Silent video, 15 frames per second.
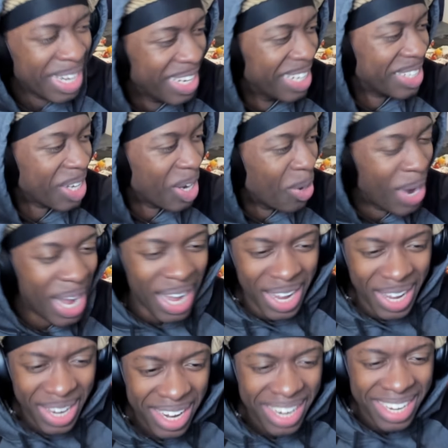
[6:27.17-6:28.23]
It's all
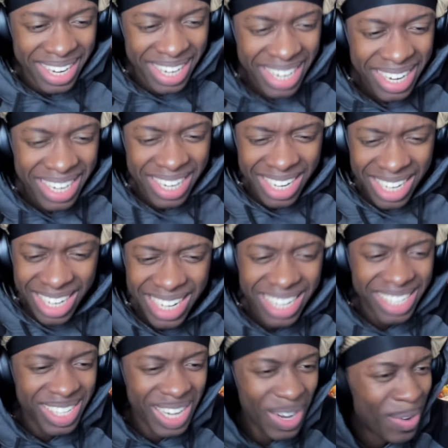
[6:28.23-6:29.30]
wild.
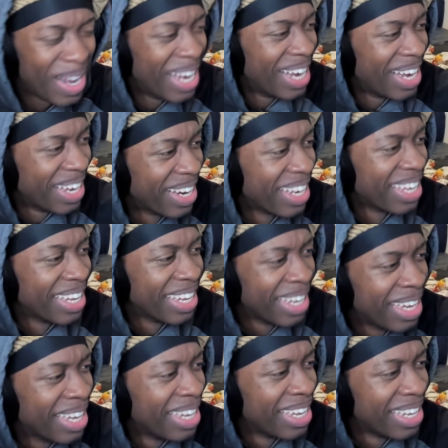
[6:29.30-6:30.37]
This whole wild.
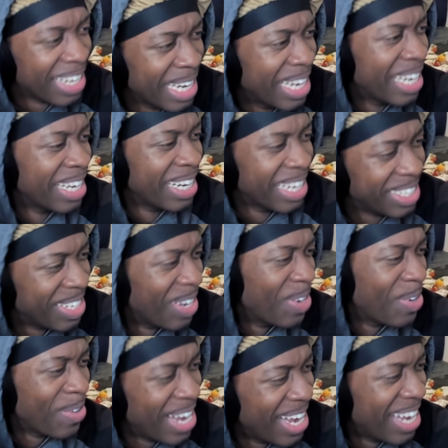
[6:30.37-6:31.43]
This
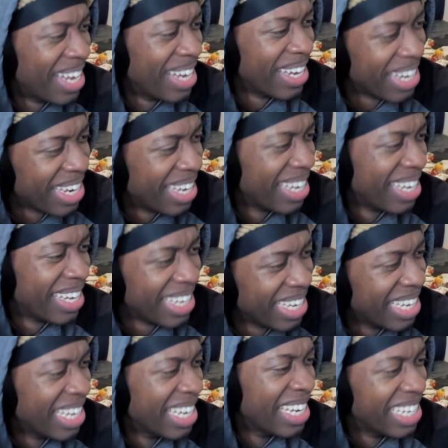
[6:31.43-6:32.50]
whole wild.
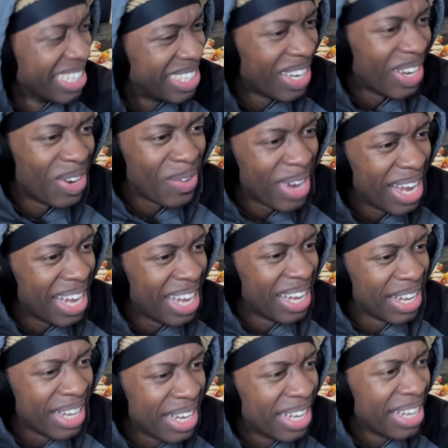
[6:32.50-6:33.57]
This whole
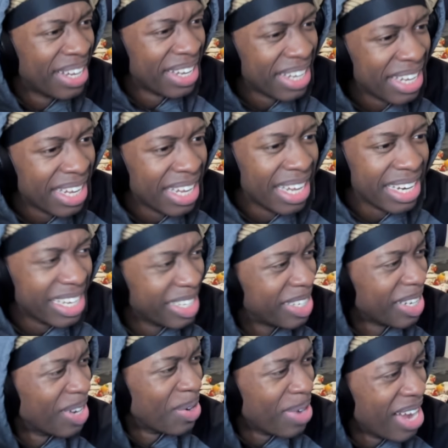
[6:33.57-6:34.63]
wild. This whole wild. This
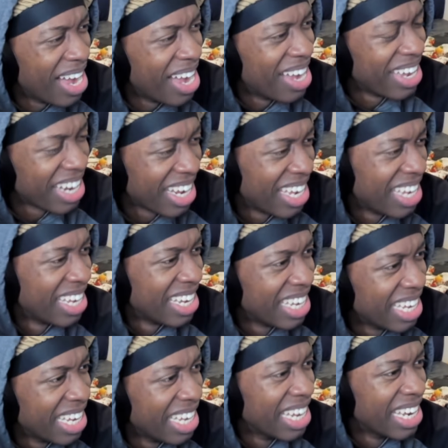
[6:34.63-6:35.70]
whole wild.
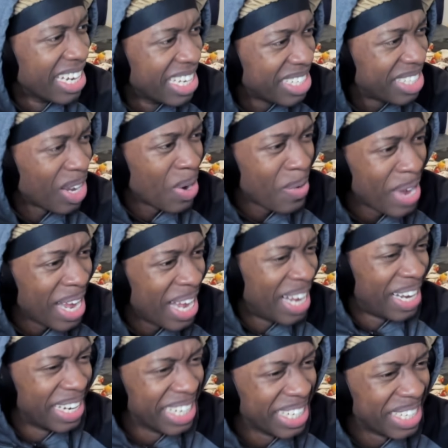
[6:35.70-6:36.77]
This whole
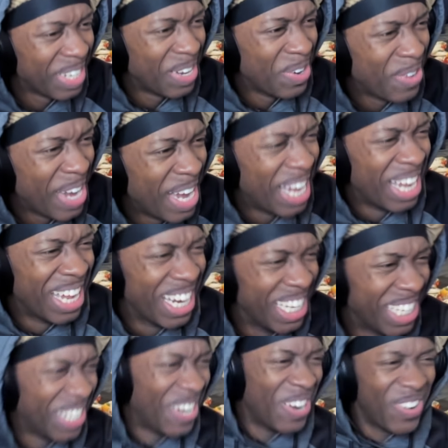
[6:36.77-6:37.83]
wild.
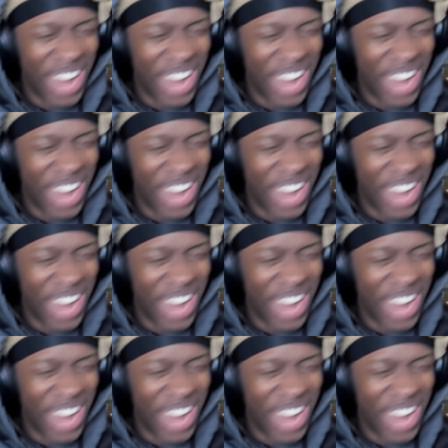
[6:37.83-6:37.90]
This whole